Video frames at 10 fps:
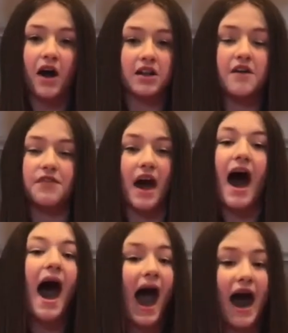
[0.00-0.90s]
of the
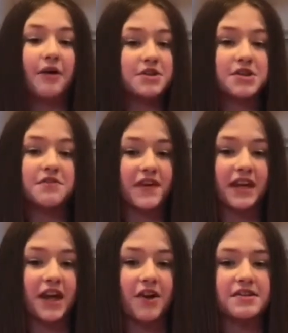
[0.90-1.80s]
how-to
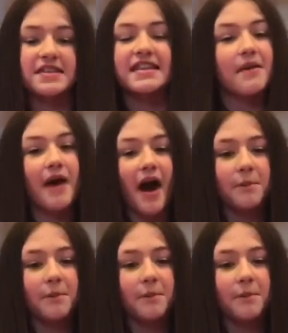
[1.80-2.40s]
videos that will help you